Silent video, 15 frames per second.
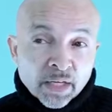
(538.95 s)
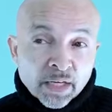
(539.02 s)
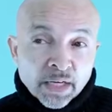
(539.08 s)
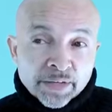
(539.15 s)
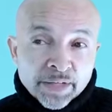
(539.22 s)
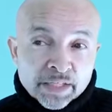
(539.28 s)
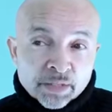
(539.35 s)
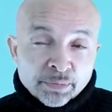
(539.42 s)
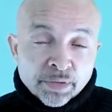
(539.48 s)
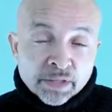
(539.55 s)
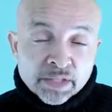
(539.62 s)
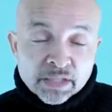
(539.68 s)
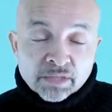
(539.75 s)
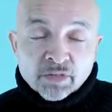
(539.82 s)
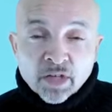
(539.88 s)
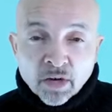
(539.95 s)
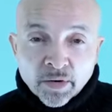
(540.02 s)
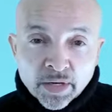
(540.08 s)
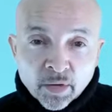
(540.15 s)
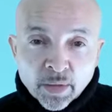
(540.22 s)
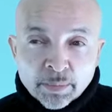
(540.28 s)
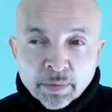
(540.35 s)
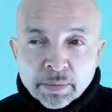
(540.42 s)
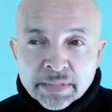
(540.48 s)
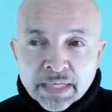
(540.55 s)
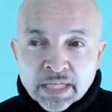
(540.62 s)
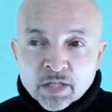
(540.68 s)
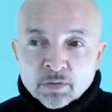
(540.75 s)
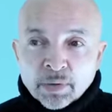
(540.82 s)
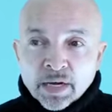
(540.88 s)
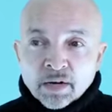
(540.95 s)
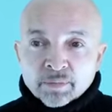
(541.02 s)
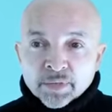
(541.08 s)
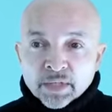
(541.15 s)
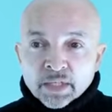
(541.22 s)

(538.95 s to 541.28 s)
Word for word: And that's a process of going away. Probably take you about